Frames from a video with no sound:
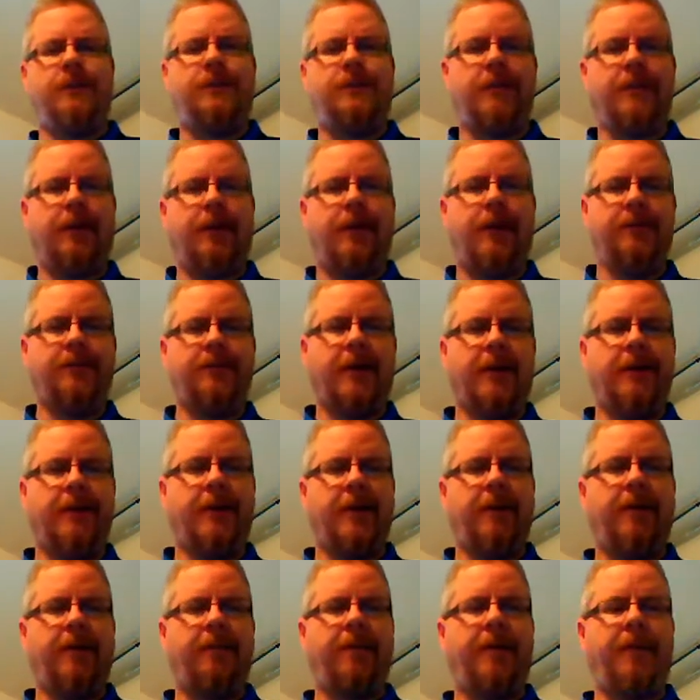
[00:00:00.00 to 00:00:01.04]
that he's
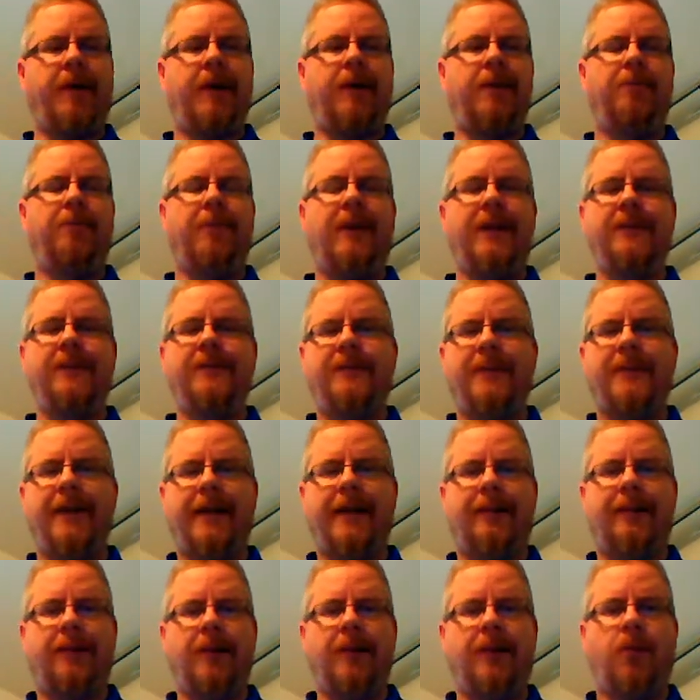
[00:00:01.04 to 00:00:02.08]
identified means that
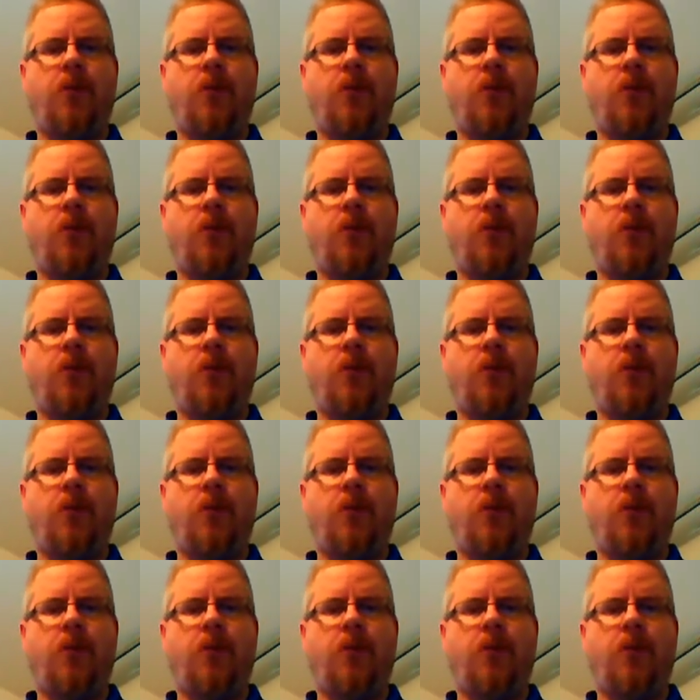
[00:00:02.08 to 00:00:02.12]
the